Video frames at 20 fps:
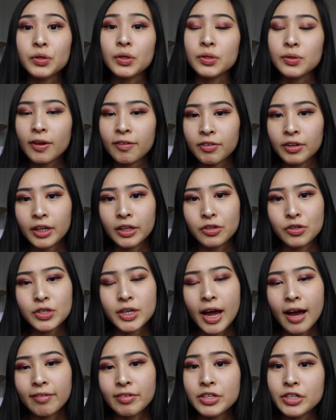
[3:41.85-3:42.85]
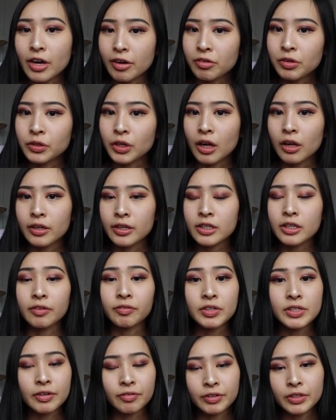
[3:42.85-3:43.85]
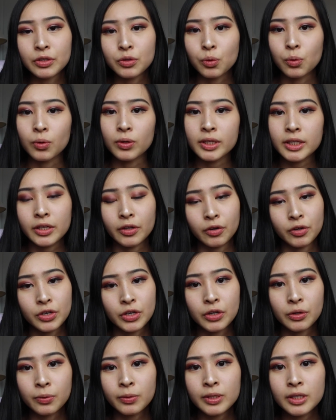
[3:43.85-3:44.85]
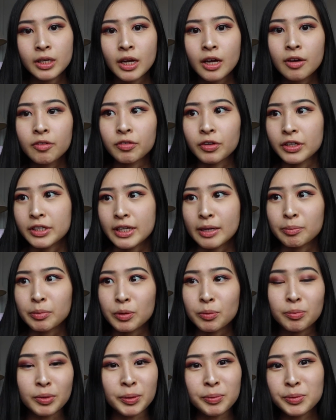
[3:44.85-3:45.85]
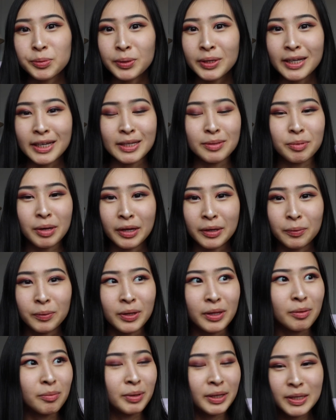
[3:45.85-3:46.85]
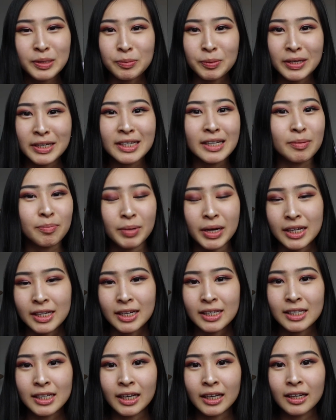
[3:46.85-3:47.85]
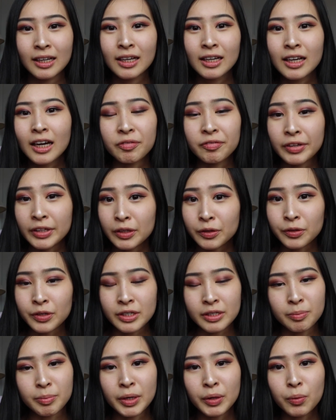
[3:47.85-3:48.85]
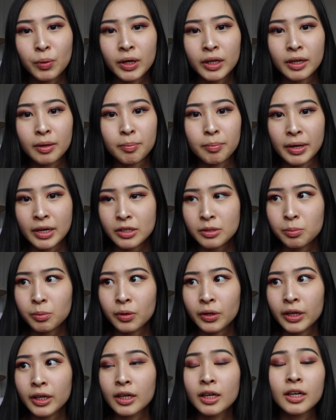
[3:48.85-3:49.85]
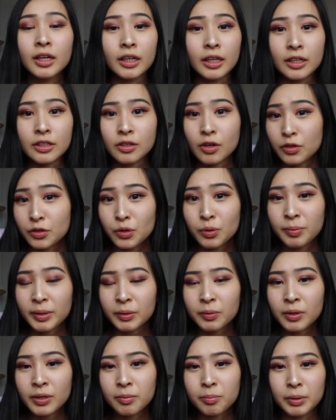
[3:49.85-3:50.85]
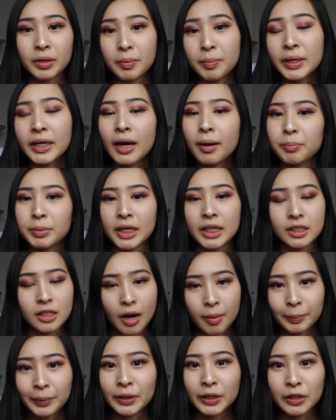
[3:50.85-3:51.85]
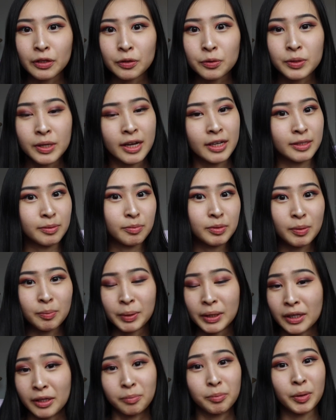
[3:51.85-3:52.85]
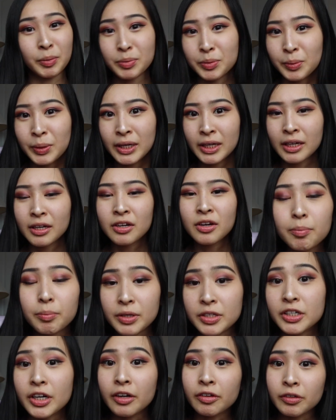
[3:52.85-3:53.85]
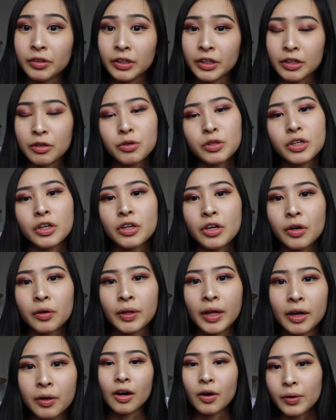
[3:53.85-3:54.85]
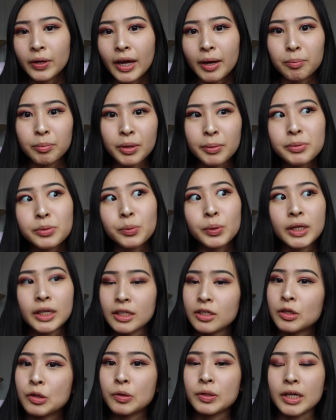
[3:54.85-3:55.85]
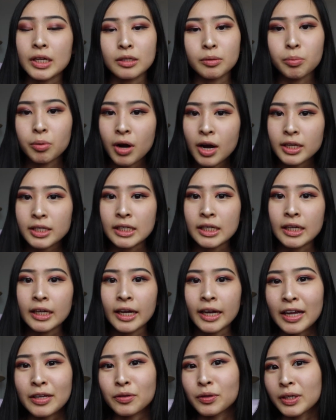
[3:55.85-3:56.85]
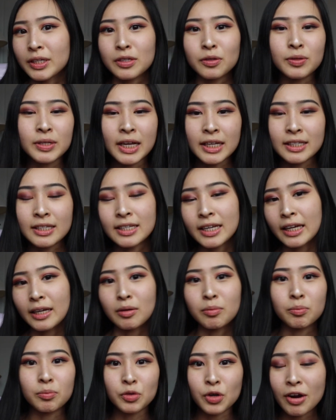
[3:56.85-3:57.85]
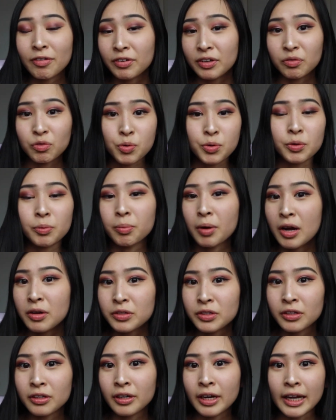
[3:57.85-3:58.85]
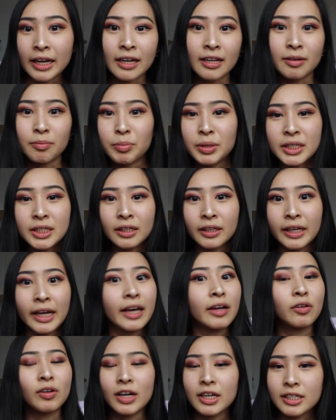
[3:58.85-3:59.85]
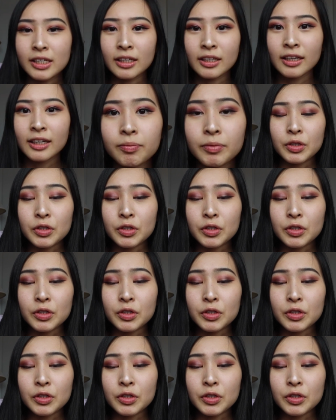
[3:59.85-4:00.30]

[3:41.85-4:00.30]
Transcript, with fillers: So that's why I feel like you should have a general knowledge of the different tools that are used. For example, Burp Suite is probably one of the biggest ones in pen testing. Fiddler is a big one. Metasploit is also a big one, but it may not be as commonly used as something like Burp Suite. But generally, you should know that, oh yeah, Burp Suite is used as a proxy, and you can use that to take in traffic from your browser and basically analyze it.